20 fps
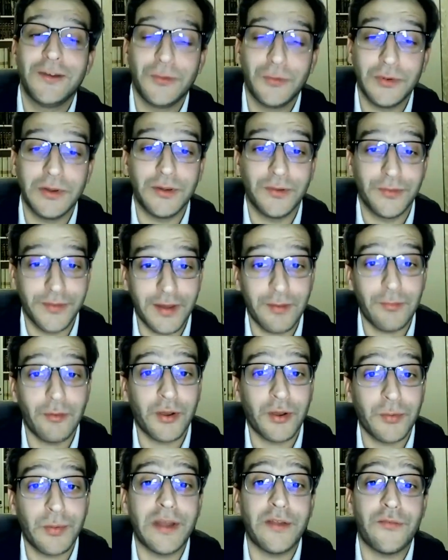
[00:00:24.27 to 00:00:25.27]
well, they were
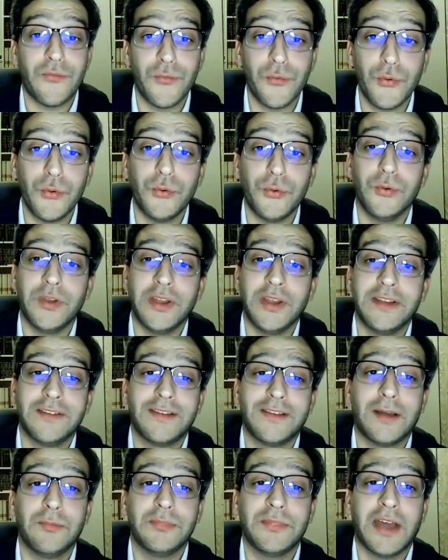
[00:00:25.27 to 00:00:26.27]
quite rude and
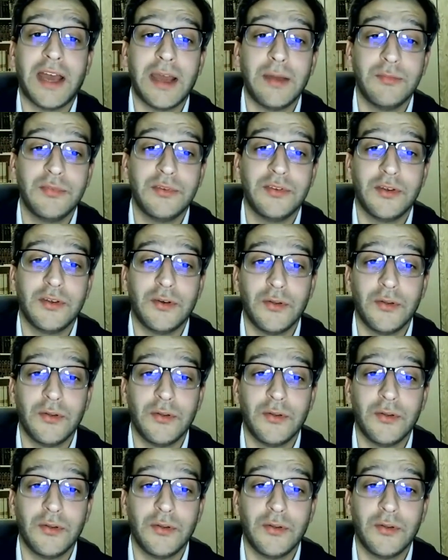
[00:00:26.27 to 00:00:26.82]
sometimes